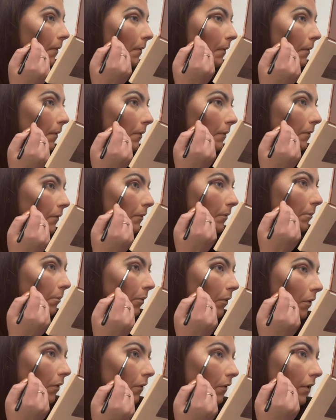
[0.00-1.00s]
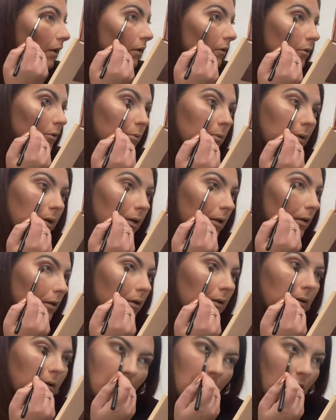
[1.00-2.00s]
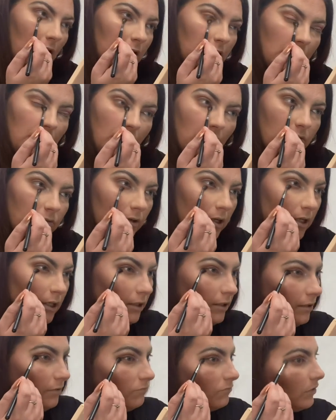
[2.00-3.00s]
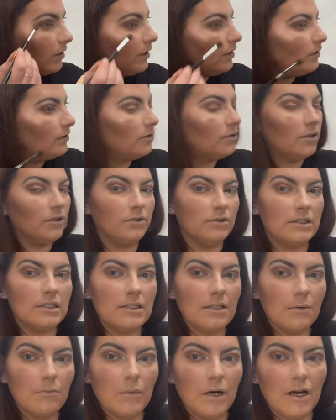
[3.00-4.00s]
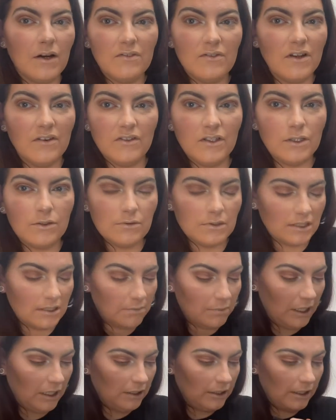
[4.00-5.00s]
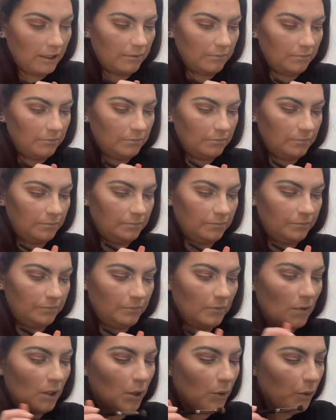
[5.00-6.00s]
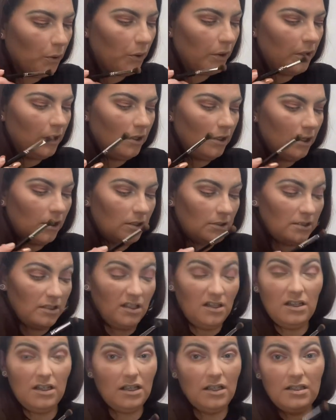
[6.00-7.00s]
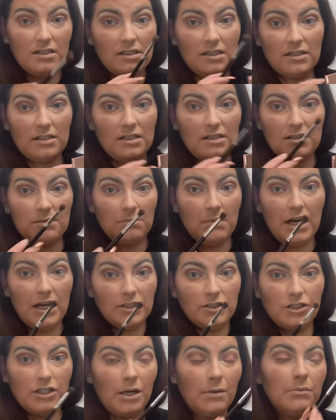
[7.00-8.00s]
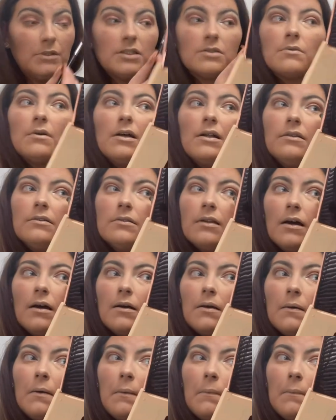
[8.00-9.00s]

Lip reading: and just pull that up here. I really don't understand why I've never used this palette, because the thing is it's my jam as well. Like,